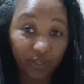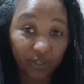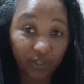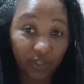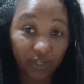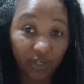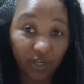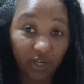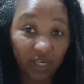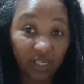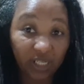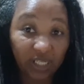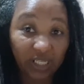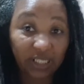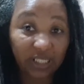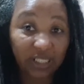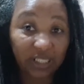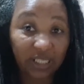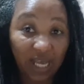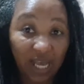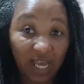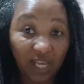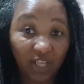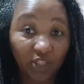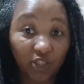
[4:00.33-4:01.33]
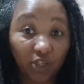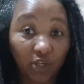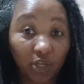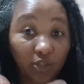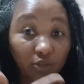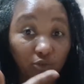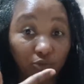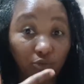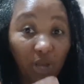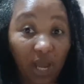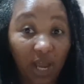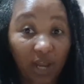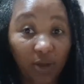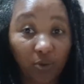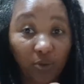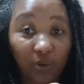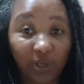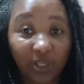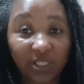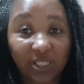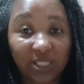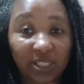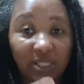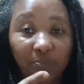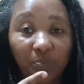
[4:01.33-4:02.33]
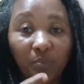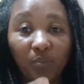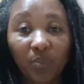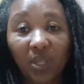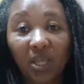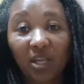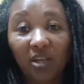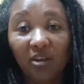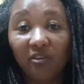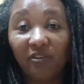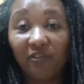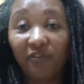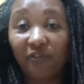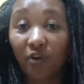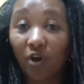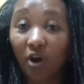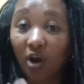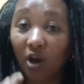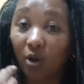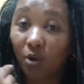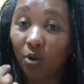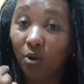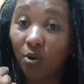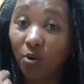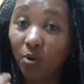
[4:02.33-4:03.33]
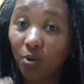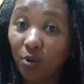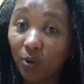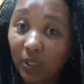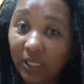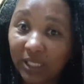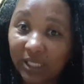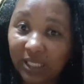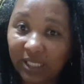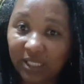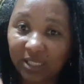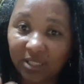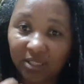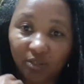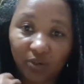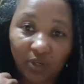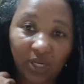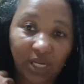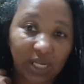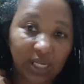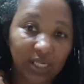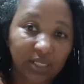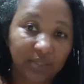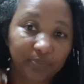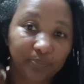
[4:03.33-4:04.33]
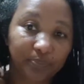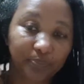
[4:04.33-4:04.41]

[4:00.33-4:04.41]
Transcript: the other side, so I know it's the fork hold it, right?